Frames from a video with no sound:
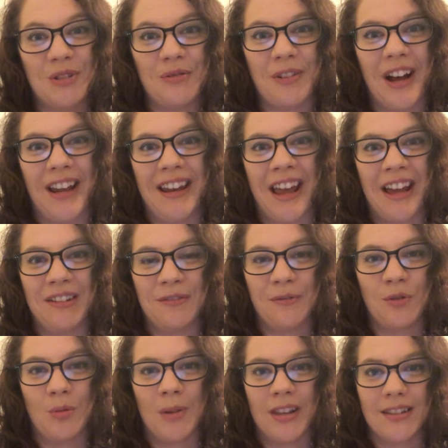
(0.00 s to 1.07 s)
We'll find out in
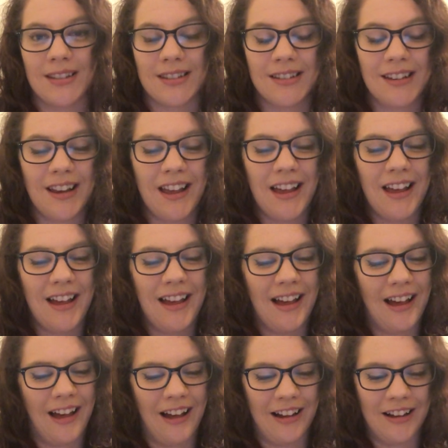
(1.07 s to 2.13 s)
4 months.
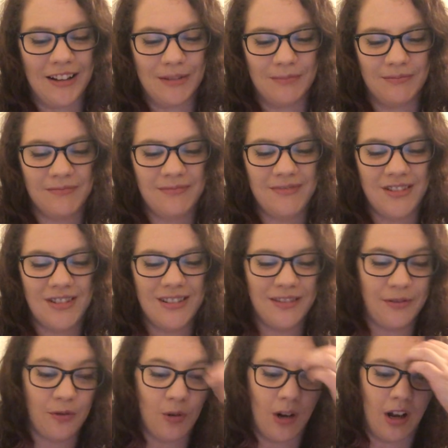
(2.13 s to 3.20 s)

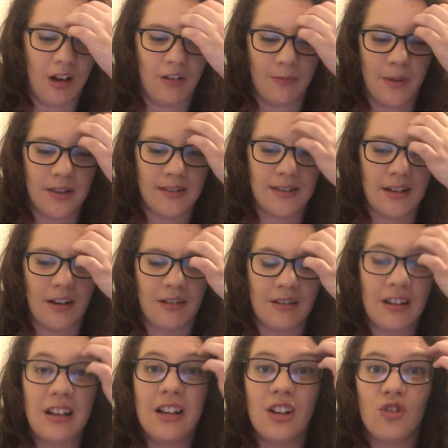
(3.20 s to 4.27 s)
4.5 months now.
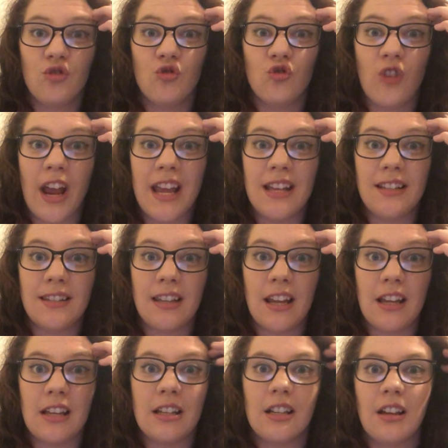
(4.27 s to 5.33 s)
Crazy.
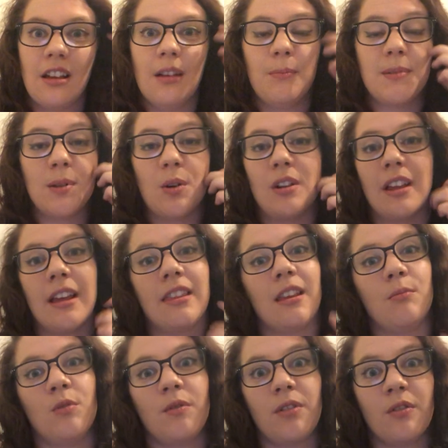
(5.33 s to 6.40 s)
I'm so glad
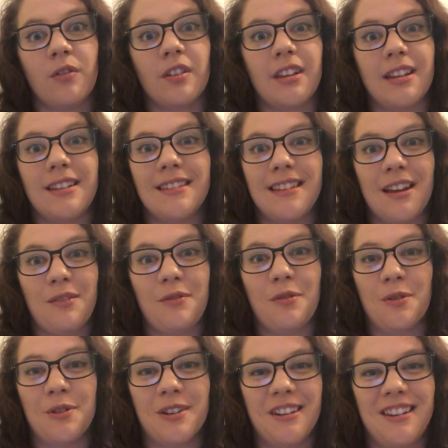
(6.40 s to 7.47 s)
they moved the release date
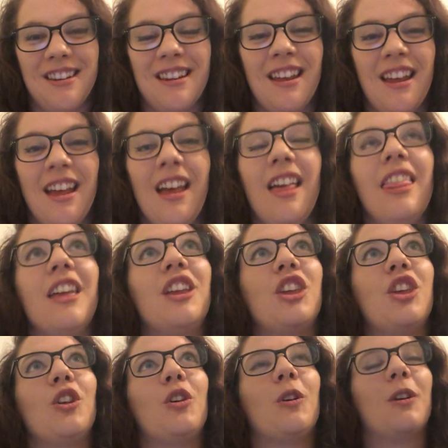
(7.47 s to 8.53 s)
forward.
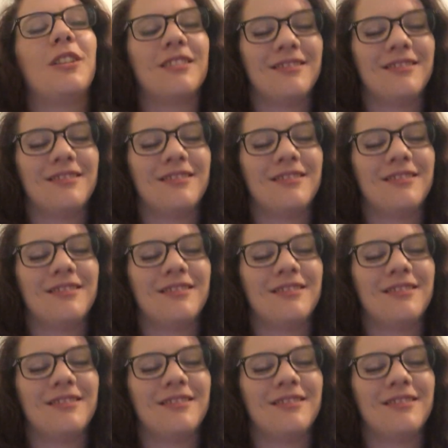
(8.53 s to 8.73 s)
Thank you.